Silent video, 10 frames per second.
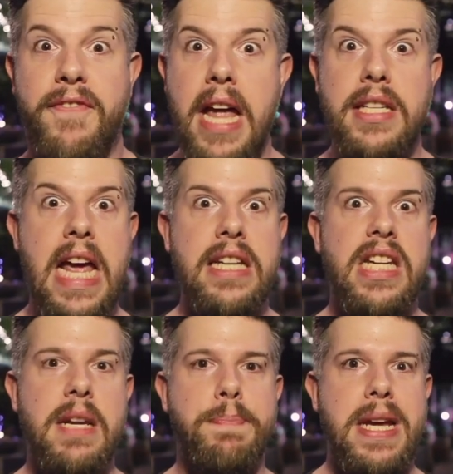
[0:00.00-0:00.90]

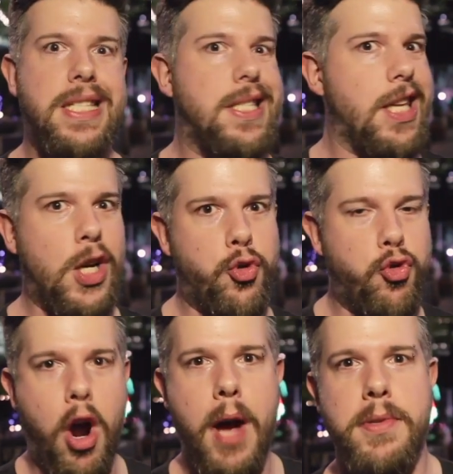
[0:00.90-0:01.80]
Fantastic Beasts, The
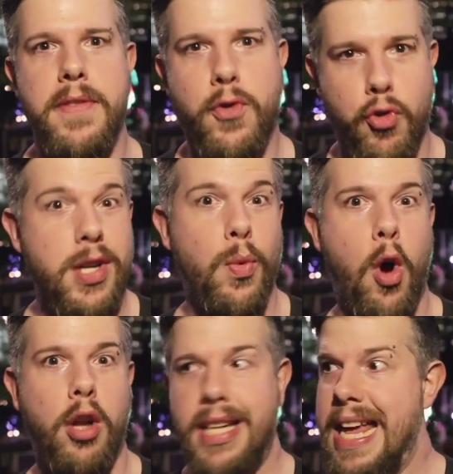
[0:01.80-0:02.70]
Crimes of
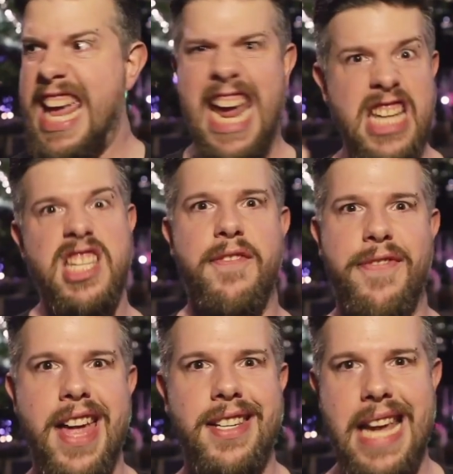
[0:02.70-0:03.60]
Grindelwald. Is it
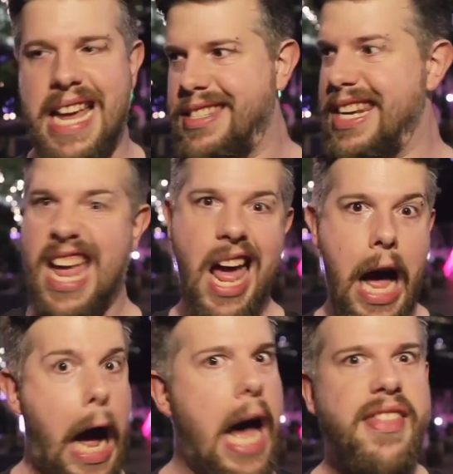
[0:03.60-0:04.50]
fantastic?
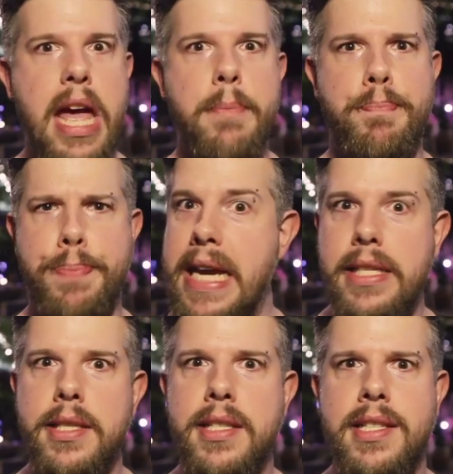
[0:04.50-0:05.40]
Are there
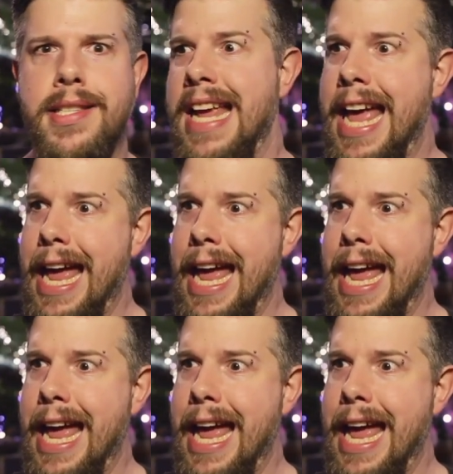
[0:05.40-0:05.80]
beasts?